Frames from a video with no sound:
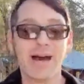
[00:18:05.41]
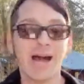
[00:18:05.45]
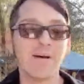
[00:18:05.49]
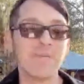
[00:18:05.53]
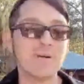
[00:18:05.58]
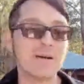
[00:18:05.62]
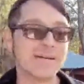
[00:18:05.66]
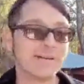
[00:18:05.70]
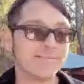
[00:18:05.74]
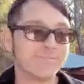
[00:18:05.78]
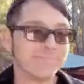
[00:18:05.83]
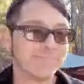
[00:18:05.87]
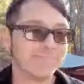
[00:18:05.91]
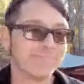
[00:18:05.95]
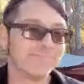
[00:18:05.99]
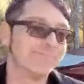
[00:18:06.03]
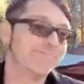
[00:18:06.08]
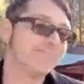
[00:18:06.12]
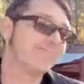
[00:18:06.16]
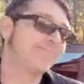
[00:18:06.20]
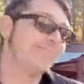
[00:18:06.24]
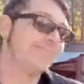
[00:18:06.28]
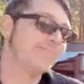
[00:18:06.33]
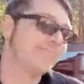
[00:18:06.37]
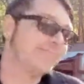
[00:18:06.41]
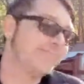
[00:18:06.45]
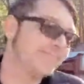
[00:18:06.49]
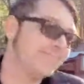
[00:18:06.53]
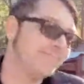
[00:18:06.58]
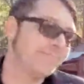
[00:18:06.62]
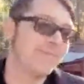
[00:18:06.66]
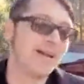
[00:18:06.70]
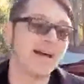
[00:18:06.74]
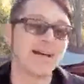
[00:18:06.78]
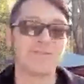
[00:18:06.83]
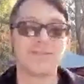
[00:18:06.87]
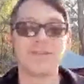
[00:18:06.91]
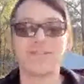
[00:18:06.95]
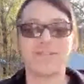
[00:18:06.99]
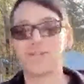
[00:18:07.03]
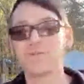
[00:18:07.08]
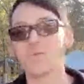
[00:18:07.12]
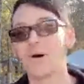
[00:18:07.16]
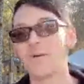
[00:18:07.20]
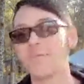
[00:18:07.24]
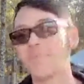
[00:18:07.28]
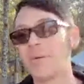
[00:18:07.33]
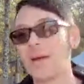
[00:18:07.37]
I mean, this
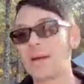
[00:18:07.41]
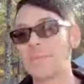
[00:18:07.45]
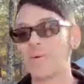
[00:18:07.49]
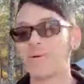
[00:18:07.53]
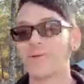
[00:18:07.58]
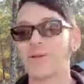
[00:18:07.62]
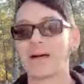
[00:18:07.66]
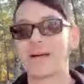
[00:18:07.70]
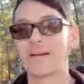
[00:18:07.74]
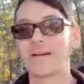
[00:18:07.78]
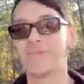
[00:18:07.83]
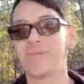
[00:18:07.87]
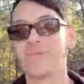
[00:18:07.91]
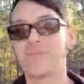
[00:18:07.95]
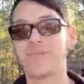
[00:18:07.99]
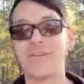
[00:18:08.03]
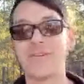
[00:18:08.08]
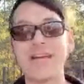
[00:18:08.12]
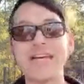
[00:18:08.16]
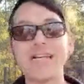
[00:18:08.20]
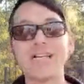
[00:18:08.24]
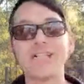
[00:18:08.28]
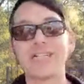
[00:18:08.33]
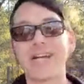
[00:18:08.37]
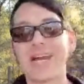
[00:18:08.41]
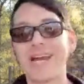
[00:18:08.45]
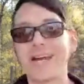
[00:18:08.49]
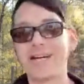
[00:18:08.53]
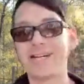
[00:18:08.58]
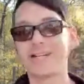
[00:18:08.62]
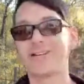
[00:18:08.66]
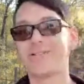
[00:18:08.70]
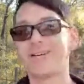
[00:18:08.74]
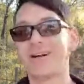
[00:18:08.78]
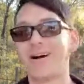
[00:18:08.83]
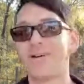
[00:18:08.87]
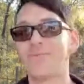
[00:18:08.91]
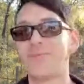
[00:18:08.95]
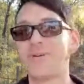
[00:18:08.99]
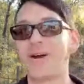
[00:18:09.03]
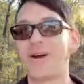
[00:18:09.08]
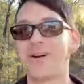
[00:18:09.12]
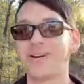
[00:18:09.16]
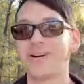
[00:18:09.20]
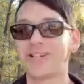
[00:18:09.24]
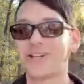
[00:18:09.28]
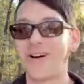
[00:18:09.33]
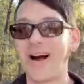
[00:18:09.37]
is what people like B-Chain are out
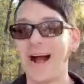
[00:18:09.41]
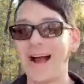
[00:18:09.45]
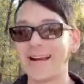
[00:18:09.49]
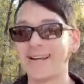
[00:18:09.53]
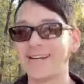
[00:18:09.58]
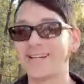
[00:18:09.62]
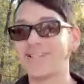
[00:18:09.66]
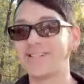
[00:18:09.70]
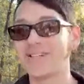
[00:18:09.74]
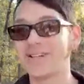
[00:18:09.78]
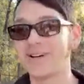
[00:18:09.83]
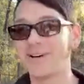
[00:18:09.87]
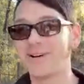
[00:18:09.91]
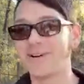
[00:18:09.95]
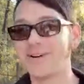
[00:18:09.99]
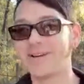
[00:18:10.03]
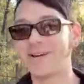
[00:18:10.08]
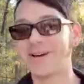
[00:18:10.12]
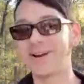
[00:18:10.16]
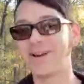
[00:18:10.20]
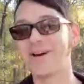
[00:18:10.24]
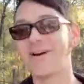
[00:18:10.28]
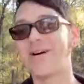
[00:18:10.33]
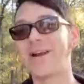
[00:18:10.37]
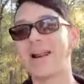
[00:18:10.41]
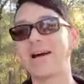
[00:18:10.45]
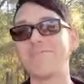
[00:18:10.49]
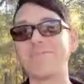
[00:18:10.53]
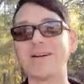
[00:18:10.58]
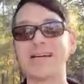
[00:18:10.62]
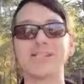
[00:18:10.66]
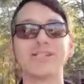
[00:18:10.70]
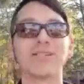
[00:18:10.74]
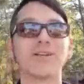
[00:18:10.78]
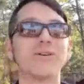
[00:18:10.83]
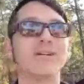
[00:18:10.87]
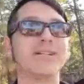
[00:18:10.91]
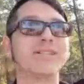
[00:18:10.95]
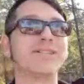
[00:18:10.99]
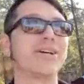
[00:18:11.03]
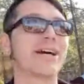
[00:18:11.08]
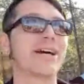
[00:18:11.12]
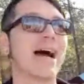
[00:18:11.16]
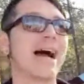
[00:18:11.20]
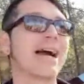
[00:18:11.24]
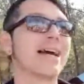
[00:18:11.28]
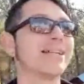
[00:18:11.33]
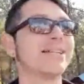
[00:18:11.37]
there trying to do. You know what I mean? So it's
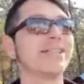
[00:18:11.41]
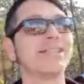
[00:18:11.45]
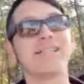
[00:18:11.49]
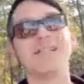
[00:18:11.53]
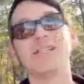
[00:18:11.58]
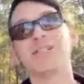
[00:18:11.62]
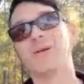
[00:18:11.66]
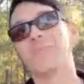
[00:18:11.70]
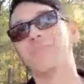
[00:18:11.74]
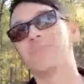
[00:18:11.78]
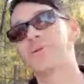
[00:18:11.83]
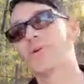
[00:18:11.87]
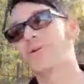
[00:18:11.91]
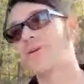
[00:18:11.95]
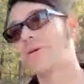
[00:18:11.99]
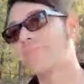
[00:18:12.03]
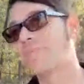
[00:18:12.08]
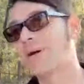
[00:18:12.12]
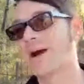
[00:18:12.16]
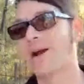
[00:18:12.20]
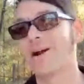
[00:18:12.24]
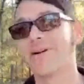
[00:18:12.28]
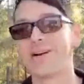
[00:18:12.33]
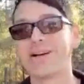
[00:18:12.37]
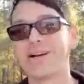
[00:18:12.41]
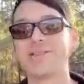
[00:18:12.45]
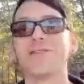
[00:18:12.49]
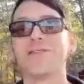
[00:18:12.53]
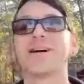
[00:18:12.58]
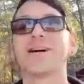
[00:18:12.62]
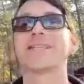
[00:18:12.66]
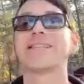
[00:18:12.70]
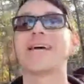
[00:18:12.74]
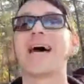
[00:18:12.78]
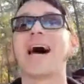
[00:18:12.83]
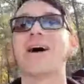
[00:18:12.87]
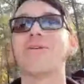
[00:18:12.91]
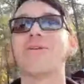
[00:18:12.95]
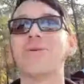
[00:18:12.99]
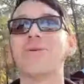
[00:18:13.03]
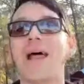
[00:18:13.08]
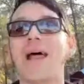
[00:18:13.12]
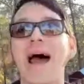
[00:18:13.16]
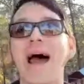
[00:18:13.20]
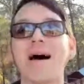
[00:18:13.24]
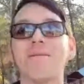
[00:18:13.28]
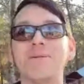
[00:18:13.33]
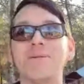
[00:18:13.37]
like I could see some sort of pairing like that
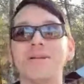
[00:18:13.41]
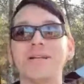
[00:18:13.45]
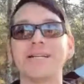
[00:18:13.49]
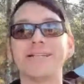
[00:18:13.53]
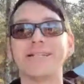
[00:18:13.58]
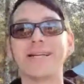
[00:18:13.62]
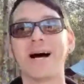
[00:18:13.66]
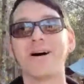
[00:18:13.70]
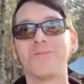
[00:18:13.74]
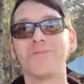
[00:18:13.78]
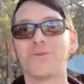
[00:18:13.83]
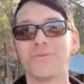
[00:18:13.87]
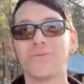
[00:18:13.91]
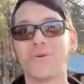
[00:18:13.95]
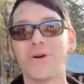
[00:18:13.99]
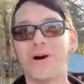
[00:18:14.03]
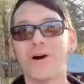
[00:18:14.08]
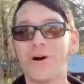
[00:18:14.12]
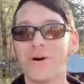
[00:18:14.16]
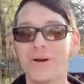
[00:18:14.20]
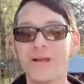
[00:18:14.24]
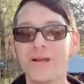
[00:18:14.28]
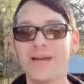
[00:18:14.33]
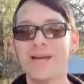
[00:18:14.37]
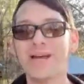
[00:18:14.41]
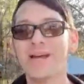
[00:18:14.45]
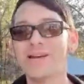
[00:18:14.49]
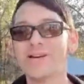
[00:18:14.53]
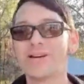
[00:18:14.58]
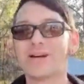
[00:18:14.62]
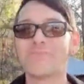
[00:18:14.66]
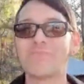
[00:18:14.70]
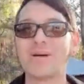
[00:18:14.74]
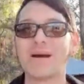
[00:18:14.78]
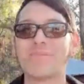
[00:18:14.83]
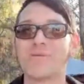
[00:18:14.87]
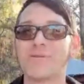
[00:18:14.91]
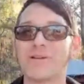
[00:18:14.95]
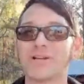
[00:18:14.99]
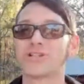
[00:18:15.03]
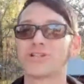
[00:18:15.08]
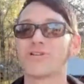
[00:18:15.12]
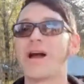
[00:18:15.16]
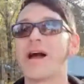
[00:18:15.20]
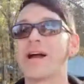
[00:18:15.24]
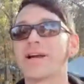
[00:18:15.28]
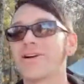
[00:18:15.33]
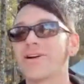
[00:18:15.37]
would happening down the road. You could be able to
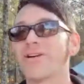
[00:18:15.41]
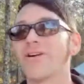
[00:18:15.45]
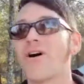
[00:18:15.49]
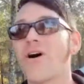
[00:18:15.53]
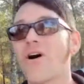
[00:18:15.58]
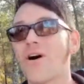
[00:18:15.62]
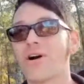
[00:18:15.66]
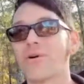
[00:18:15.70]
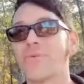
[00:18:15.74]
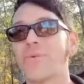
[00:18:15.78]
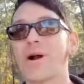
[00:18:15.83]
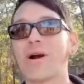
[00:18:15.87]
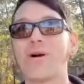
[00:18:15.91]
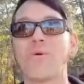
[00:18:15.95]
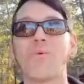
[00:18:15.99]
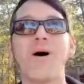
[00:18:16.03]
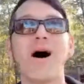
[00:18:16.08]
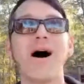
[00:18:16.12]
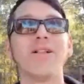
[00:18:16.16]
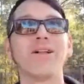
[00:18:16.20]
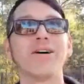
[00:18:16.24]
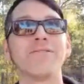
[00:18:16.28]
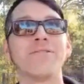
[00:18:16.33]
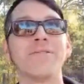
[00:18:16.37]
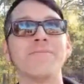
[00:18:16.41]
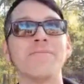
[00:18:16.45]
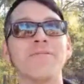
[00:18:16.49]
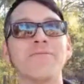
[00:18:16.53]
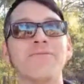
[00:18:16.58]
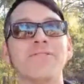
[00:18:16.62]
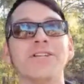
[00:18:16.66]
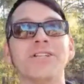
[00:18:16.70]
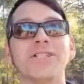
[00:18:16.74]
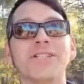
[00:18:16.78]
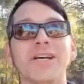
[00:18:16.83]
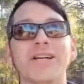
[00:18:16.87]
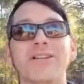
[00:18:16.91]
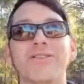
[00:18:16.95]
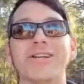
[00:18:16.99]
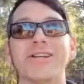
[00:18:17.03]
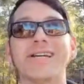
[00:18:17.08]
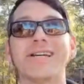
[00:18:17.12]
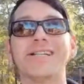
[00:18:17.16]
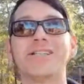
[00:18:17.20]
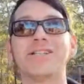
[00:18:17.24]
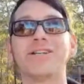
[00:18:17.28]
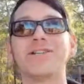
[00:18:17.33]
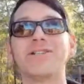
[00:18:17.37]
track your hardware wallet from the
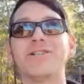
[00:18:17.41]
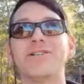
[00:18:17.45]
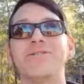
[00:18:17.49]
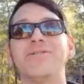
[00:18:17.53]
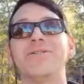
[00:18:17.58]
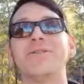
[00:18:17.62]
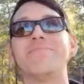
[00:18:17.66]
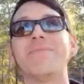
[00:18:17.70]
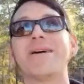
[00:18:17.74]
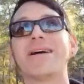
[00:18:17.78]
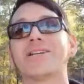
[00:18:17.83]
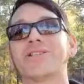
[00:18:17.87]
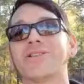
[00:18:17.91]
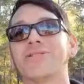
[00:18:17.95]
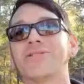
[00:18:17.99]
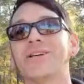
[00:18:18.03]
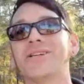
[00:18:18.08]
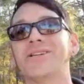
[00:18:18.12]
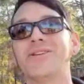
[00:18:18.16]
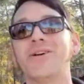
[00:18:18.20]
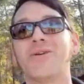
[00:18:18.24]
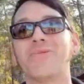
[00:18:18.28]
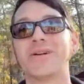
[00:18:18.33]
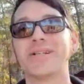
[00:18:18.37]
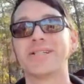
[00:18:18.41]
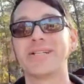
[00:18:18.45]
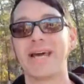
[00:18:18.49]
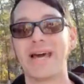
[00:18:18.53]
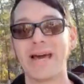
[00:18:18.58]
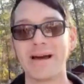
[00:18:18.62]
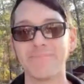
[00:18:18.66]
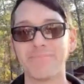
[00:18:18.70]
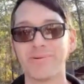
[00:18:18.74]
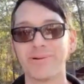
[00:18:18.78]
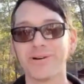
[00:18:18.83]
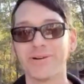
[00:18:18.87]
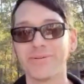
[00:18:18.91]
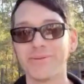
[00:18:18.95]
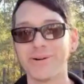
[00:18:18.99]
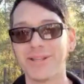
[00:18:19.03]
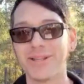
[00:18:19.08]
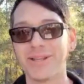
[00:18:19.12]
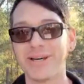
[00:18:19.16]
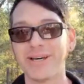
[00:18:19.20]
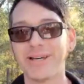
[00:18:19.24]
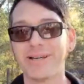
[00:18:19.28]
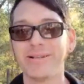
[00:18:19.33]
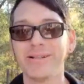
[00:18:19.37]
facility to you to make sure that no one tampered
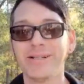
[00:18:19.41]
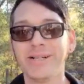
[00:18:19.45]
with it.